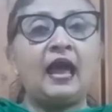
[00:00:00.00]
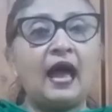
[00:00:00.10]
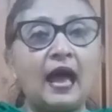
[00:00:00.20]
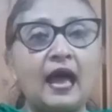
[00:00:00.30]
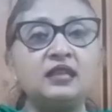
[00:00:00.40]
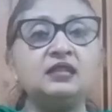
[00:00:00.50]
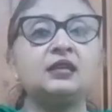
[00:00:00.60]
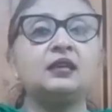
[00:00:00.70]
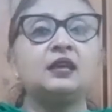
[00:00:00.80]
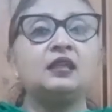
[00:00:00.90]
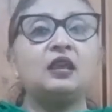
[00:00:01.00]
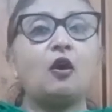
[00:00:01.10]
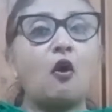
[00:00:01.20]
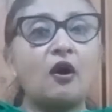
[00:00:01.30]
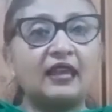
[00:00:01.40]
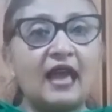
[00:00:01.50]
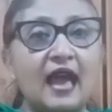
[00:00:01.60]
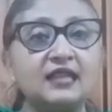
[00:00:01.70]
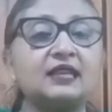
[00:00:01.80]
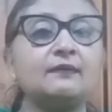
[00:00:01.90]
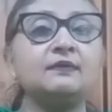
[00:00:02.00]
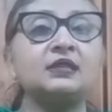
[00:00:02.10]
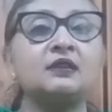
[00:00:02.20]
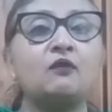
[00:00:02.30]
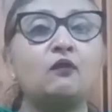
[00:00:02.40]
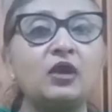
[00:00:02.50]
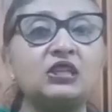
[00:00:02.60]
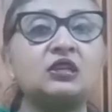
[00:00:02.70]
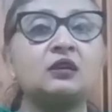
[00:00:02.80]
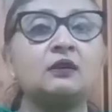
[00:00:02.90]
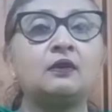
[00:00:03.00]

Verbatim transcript: and the organisms which